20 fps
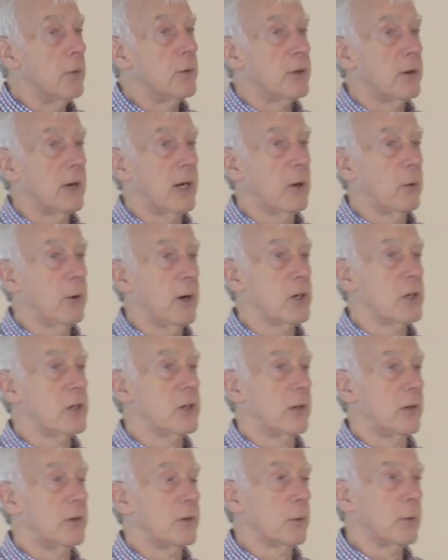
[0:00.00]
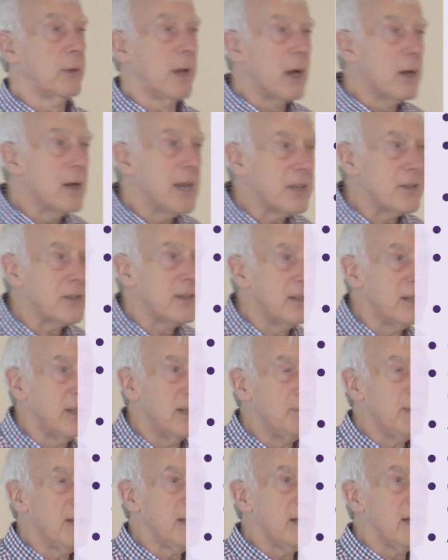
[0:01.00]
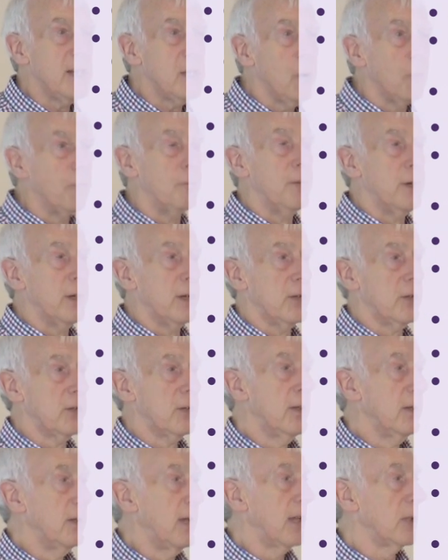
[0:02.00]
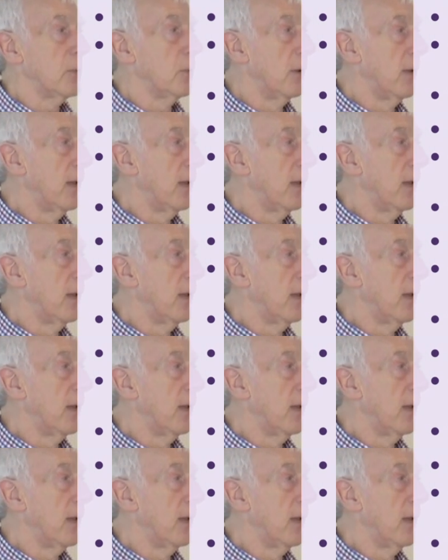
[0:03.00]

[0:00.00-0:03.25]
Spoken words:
type questions, although it isn't immediately obvious that's what